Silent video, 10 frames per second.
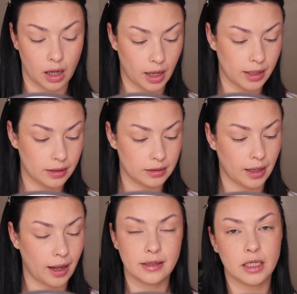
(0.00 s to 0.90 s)

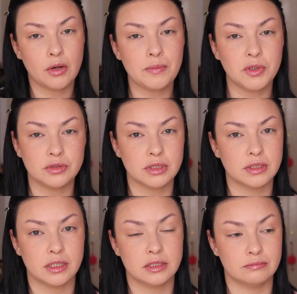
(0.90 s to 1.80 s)
I know I'm
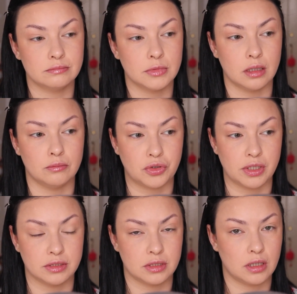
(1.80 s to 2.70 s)
using this
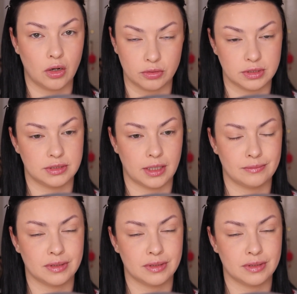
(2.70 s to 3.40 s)
bronzer all the time,